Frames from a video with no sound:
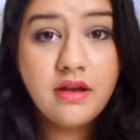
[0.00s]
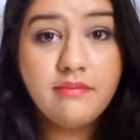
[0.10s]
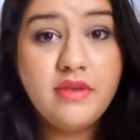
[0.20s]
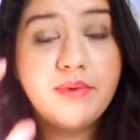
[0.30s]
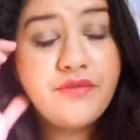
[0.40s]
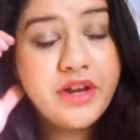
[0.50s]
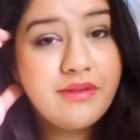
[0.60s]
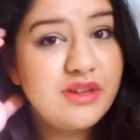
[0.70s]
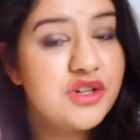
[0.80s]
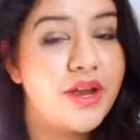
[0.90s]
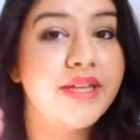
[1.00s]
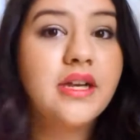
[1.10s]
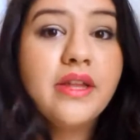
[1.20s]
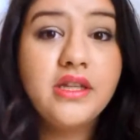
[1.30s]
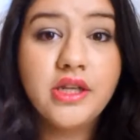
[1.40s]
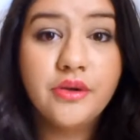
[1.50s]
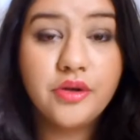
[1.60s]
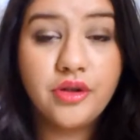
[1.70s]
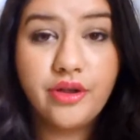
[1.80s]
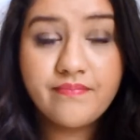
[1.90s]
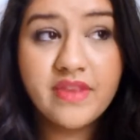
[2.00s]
Me and my friend have been trying out like local